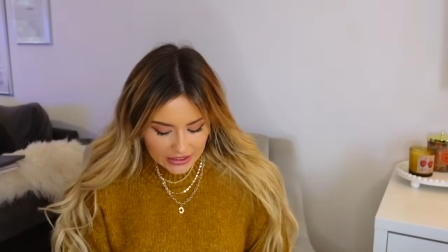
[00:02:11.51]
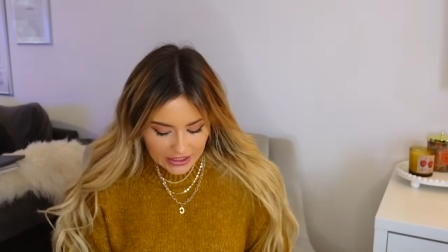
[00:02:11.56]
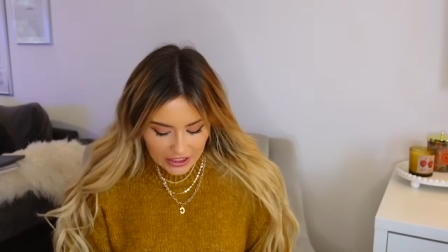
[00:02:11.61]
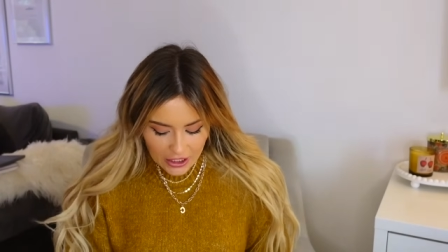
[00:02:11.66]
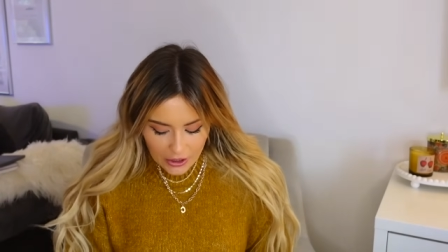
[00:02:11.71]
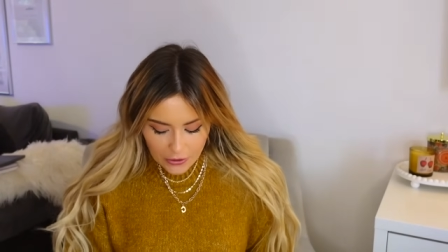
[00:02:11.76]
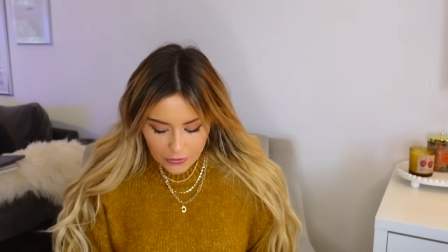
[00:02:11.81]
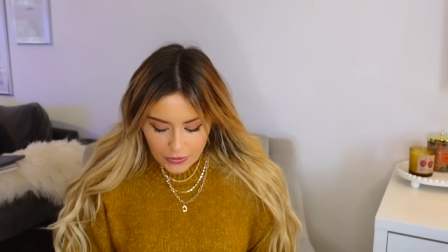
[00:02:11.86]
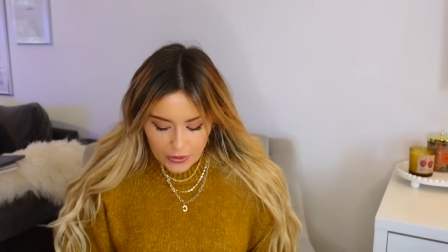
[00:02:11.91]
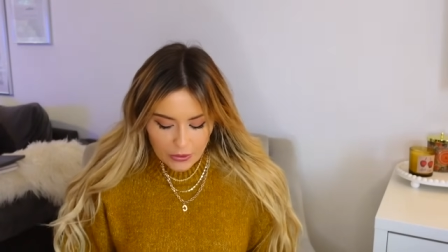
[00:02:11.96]
I
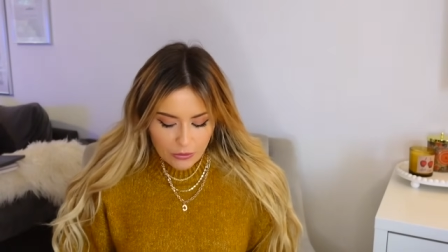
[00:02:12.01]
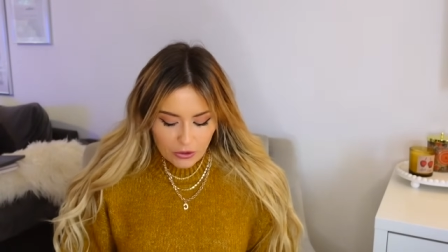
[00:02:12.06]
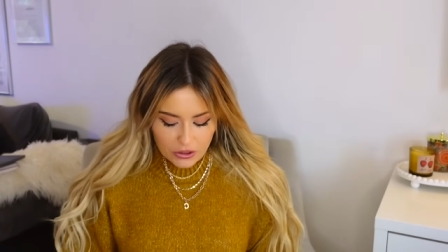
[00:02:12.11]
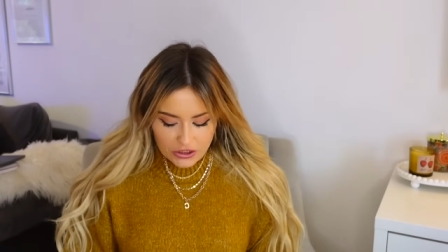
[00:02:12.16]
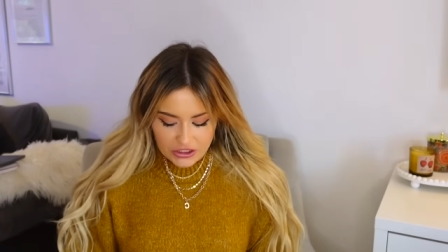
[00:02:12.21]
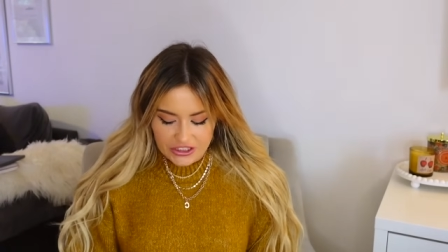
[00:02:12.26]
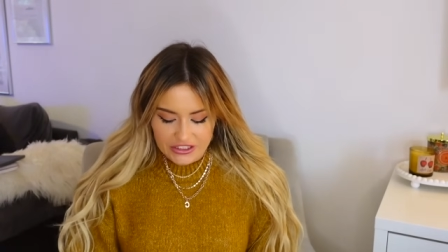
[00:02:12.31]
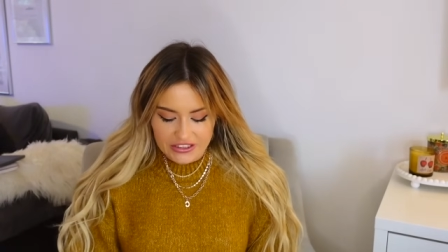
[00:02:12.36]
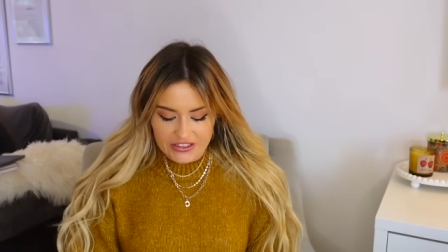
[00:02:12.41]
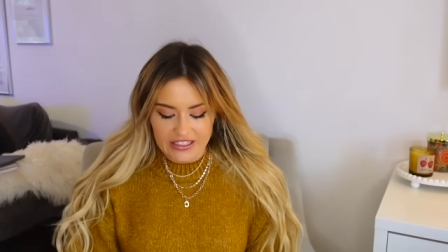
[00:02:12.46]
hope it
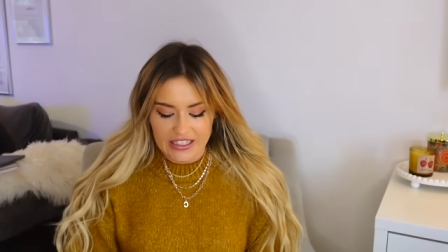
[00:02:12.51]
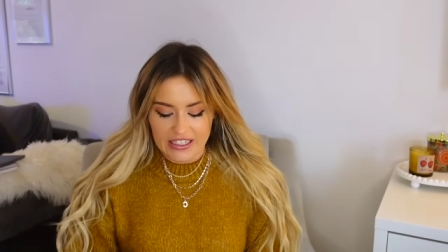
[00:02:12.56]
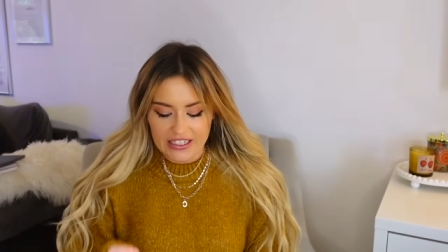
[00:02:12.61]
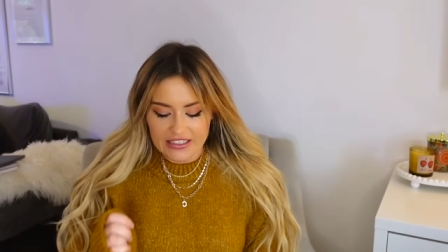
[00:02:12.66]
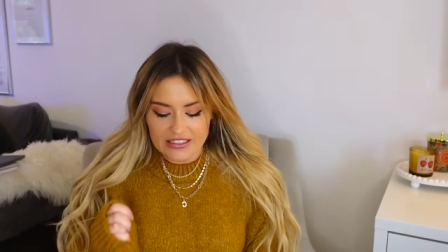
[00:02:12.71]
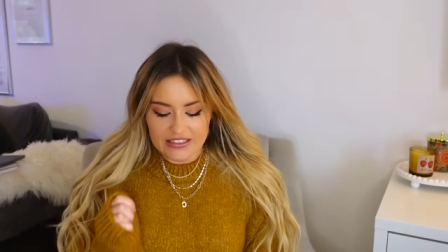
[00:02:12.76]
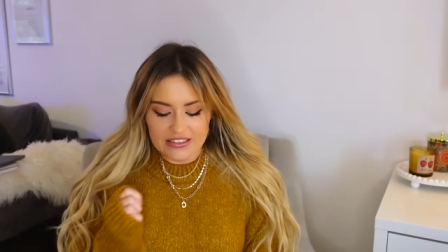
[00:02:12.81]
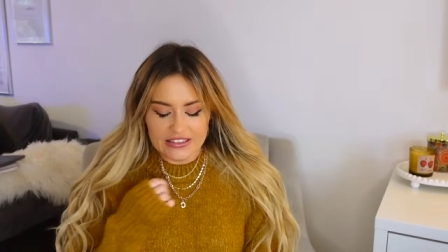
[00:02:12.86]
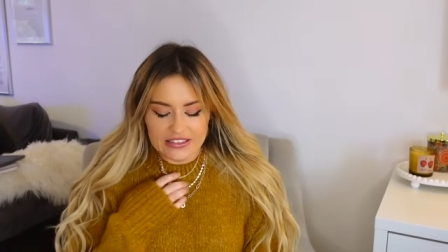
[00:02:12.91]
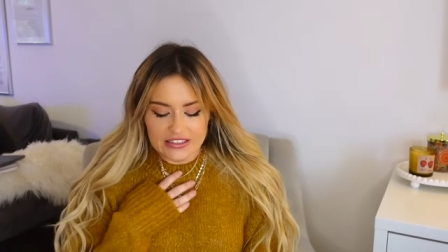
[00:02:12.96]
washes
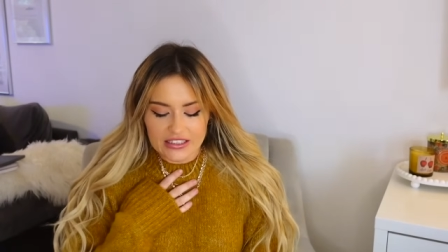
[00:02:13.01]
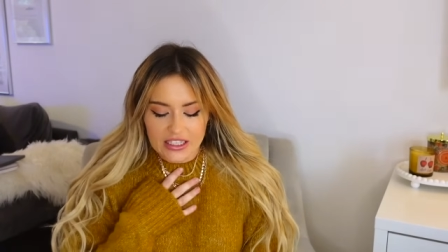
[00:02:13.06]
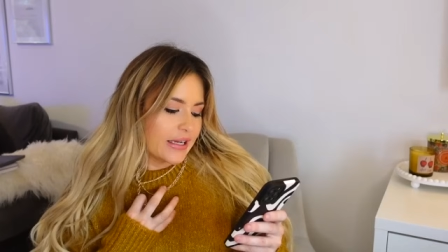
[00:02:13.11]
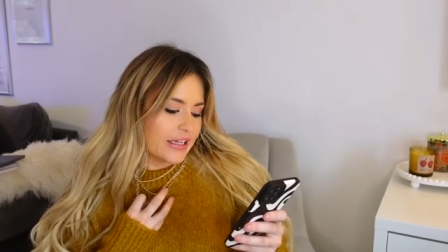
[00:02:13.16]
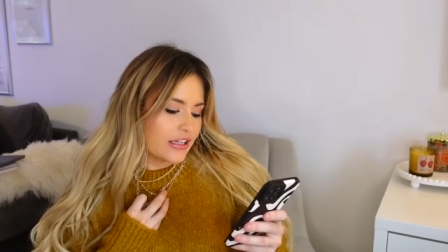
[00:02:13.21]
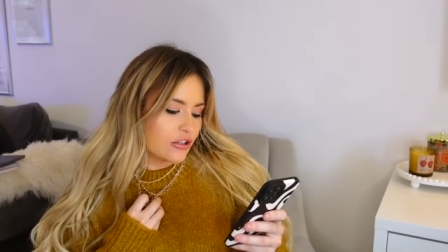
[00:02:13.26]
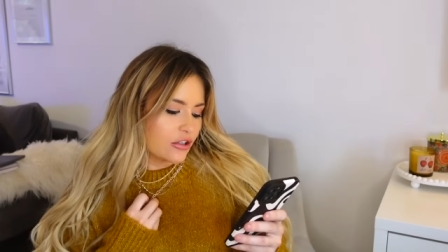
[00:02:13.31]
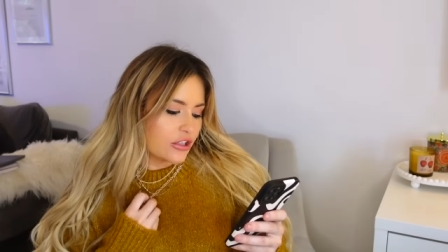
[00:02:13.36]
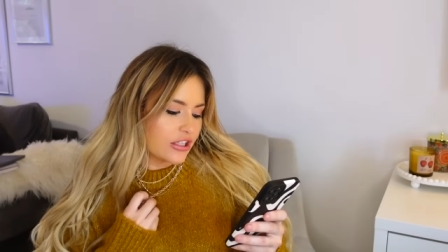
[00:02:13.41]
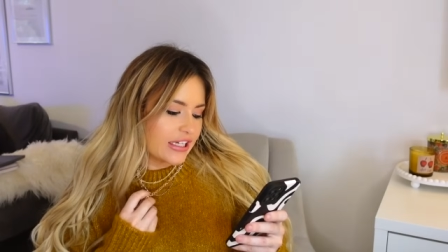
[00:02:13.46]
nice. I
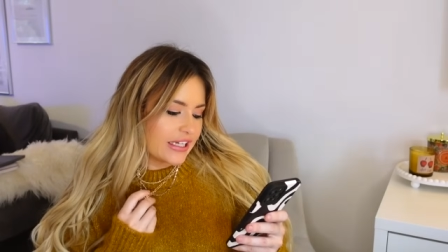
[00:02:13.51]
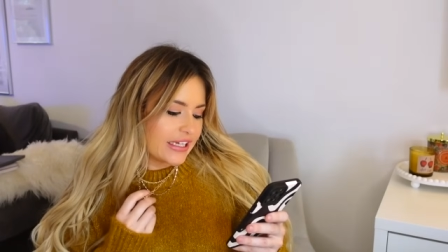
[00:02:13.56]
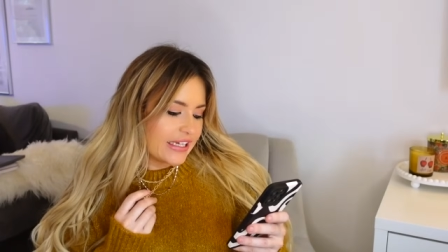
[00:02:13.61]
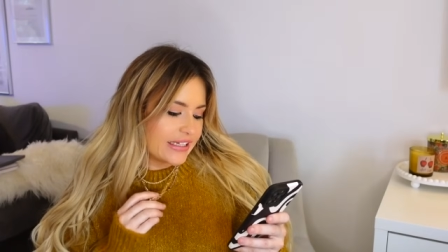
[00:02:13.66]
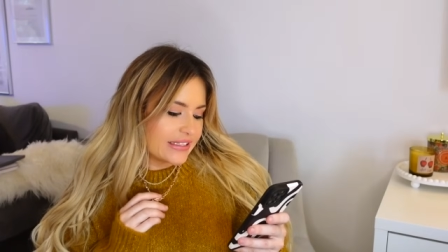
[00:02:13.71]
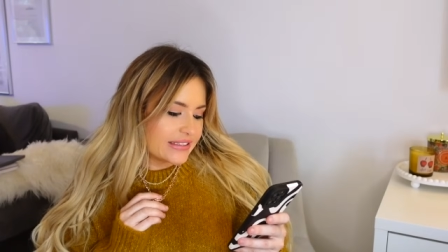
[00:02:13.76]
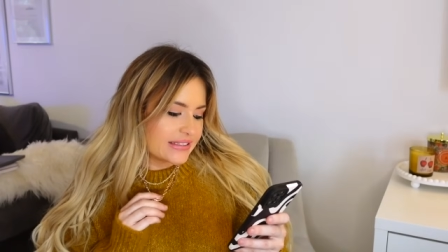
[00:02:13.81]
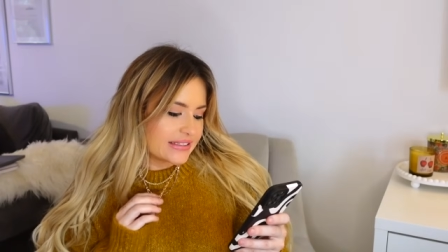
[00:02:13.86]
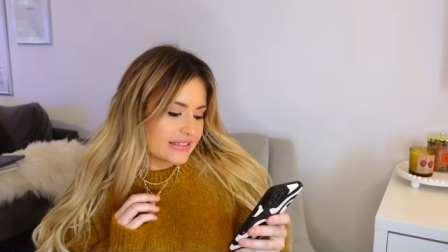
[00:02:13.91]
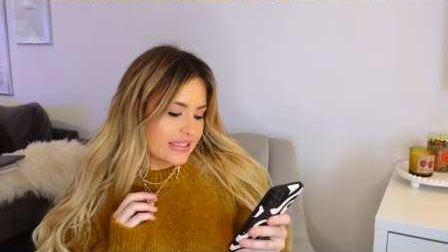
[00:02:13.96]
got it
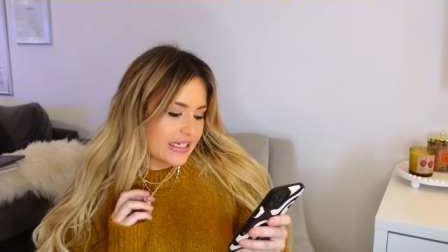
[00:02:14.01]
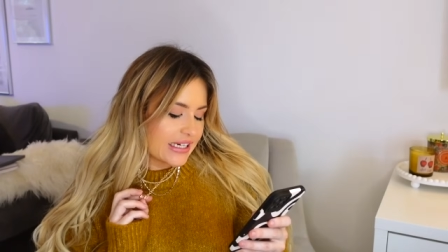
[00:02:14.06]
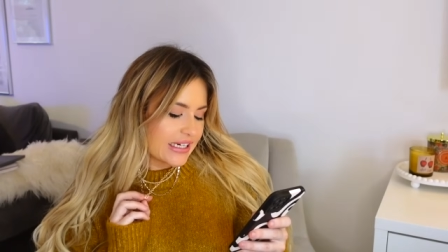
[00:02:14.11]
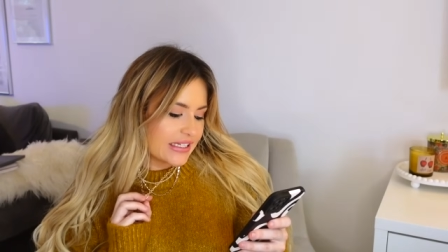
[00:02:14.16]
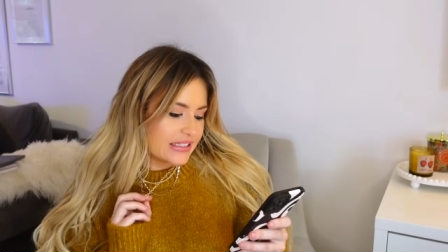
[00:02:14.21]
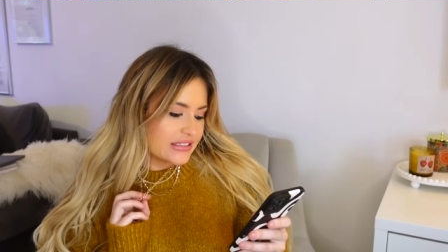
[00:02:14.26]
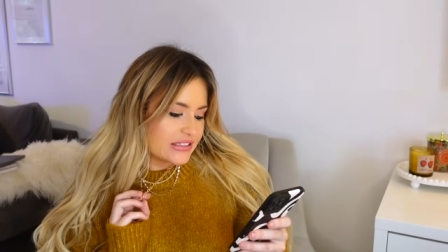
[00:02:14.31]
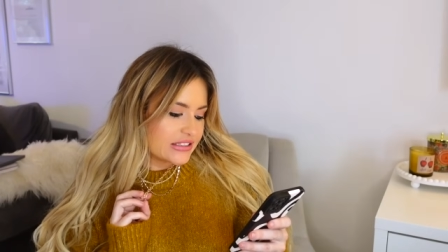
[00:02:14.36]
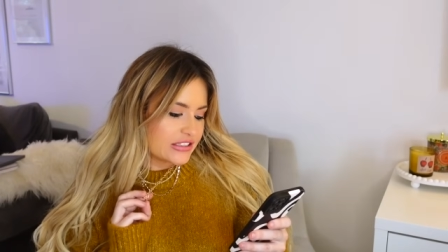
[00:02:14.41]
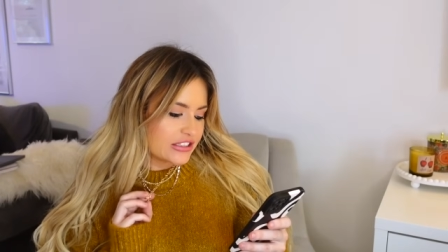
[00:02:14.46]
in a size